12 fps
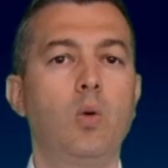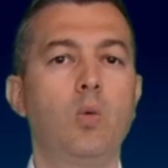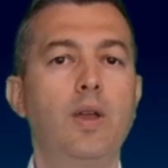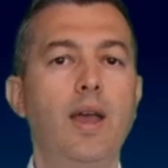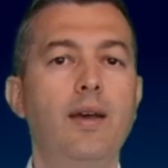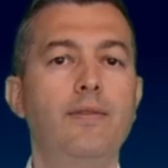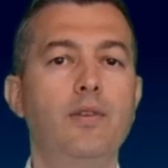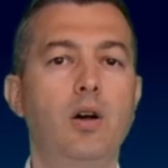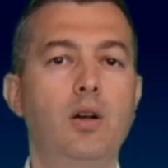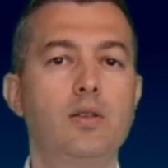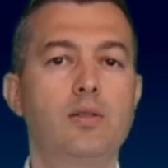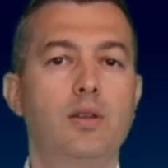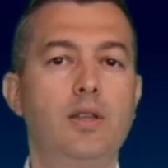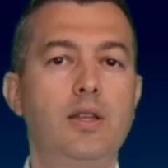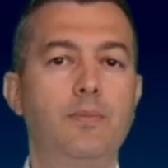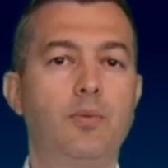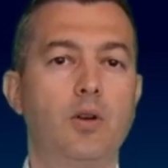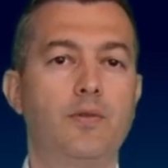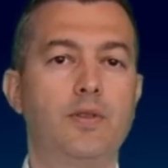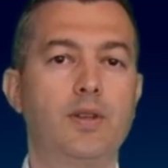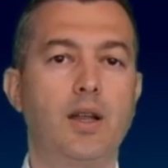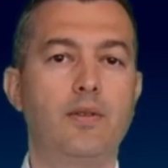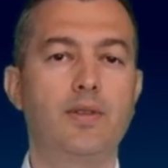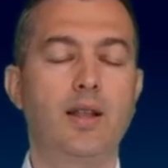We have also new
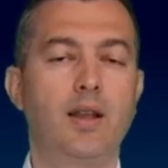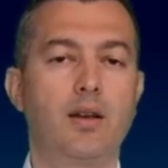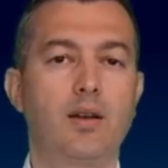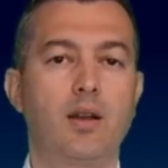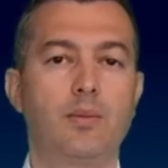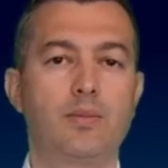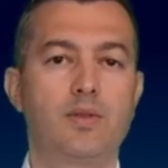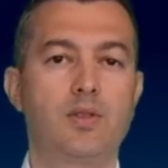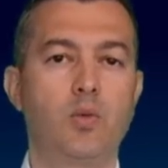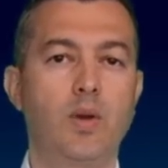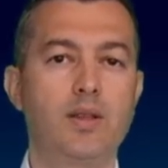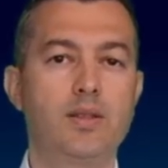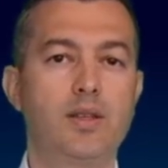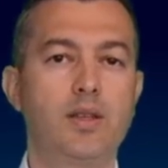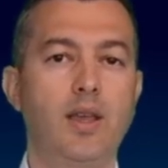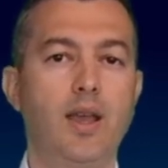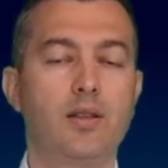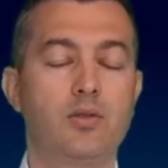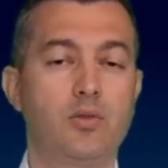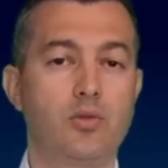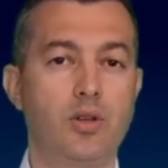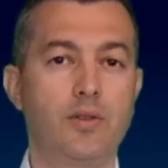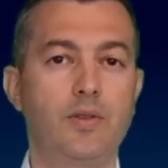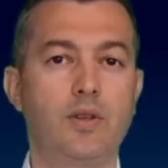ProfiDrive telegrams twenty and
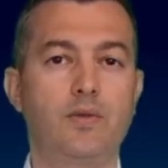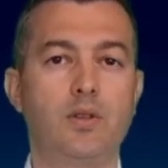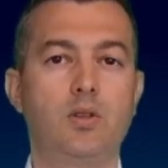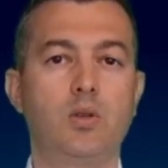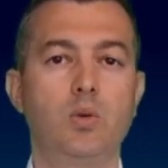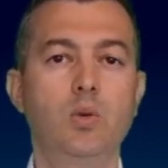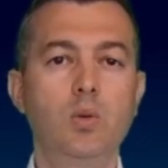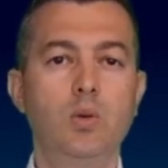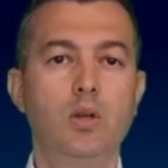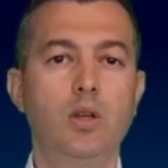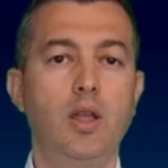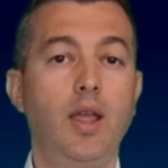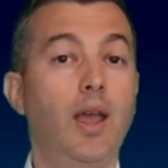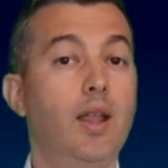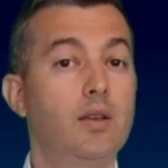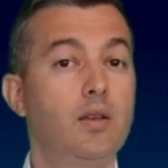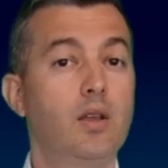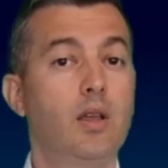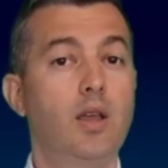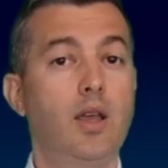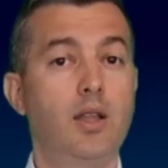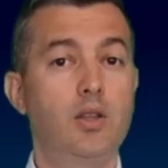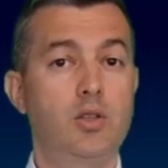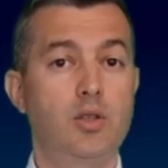three fifty-two and
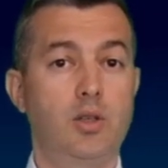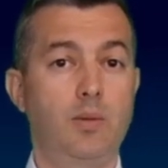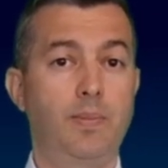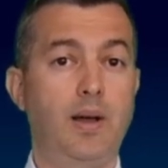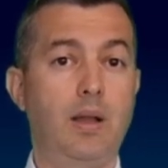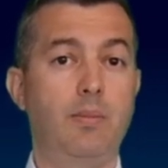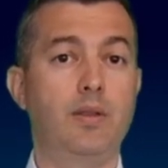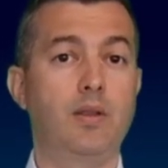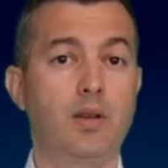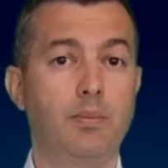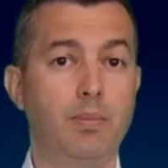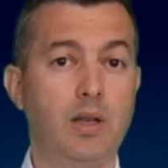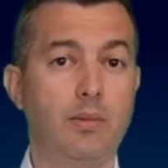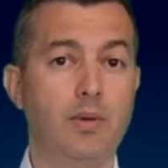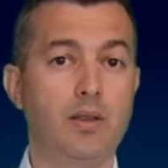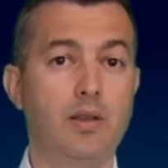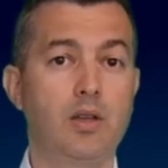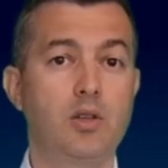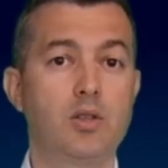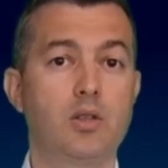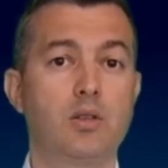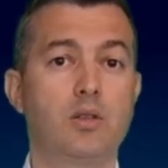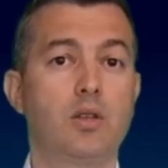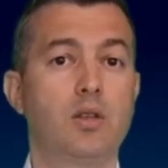additional parameter
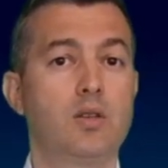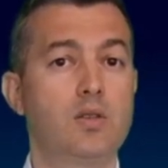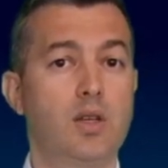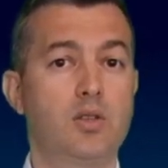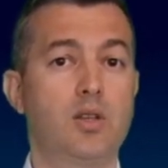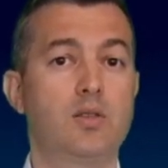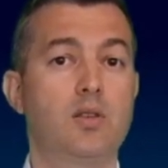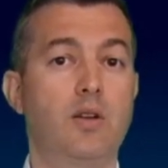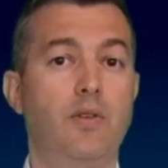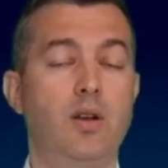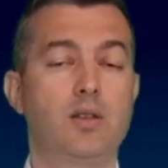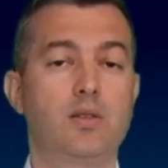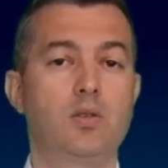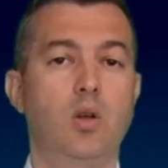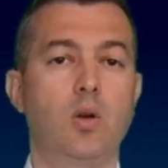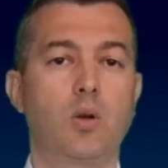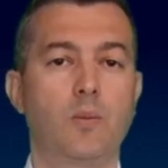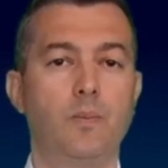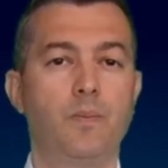implementation such as reference store.